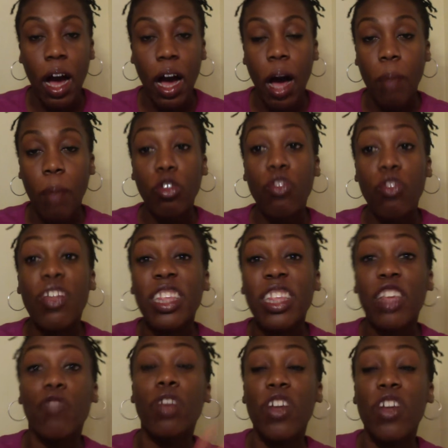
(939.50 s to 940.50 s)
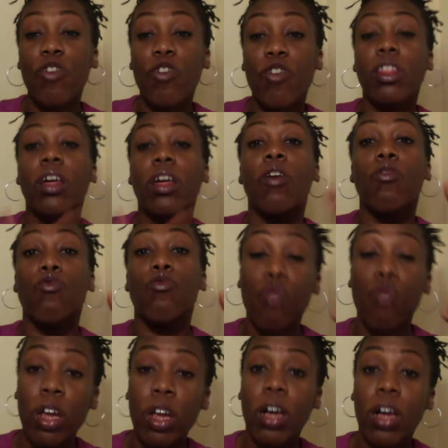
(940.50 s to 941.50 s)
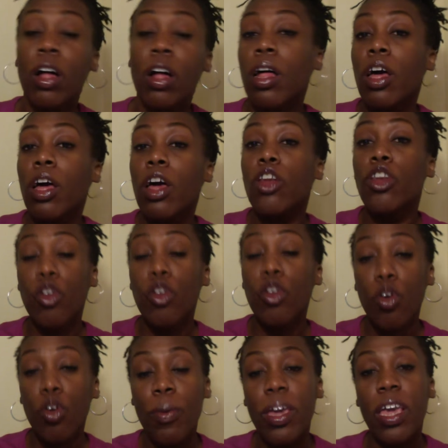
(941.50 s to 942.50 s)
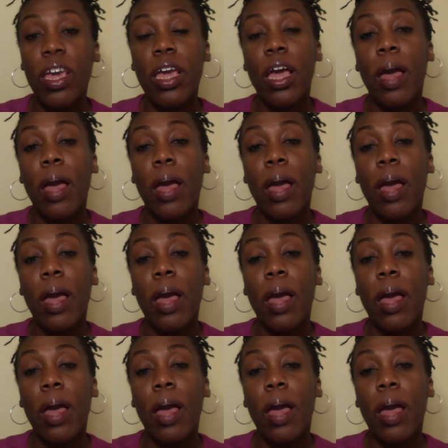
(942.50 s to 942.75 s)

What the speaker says: So this is really for the real newbie,